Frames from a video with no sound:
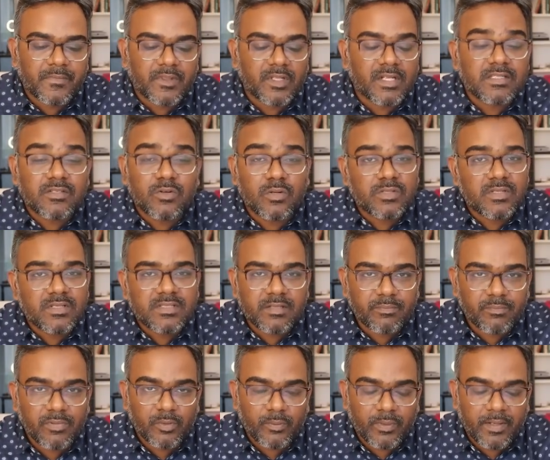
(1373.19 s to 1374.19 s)
That's also a
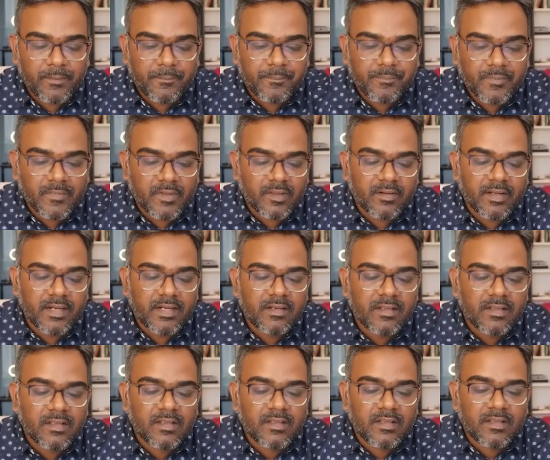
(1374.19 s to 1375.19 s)
simple way, right,
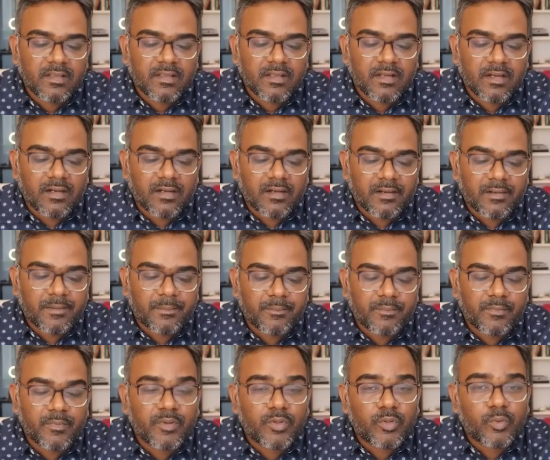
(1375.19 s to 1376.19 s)

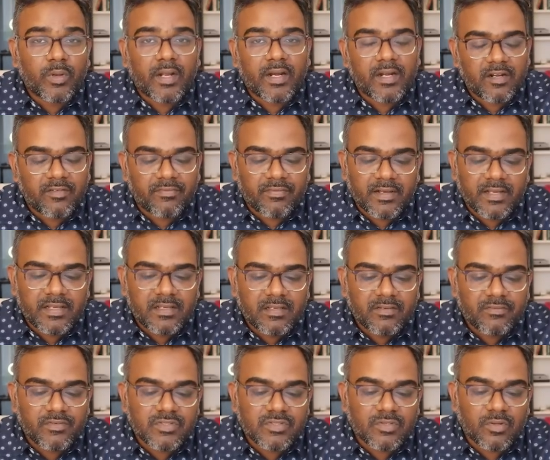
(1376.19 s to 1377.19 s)
to identify
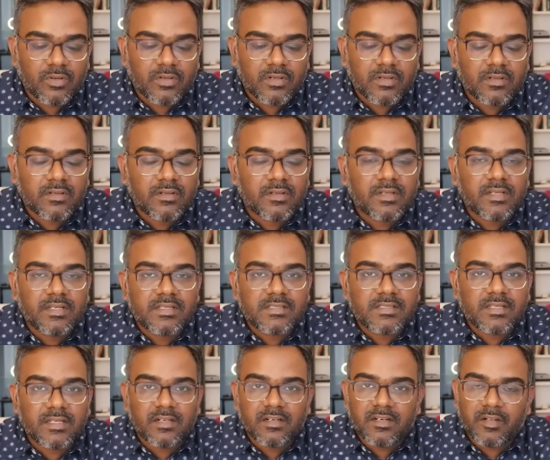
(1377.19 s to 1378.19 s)
if a stock
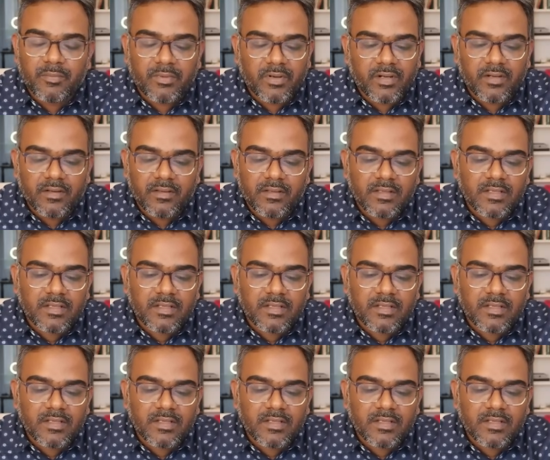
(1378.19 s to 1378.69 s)
is in an uptrend.